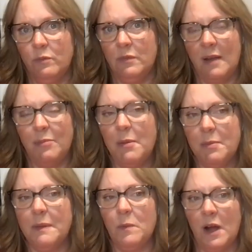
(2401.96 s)
I
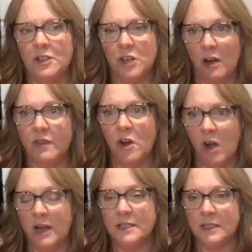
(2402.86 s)
probably watched off and
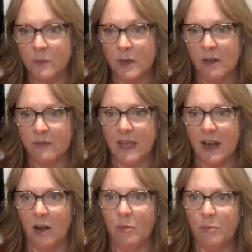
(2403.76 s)
on until it went off the
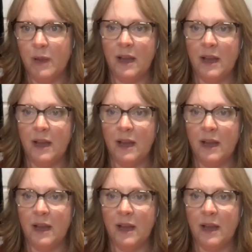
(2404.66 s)
air, but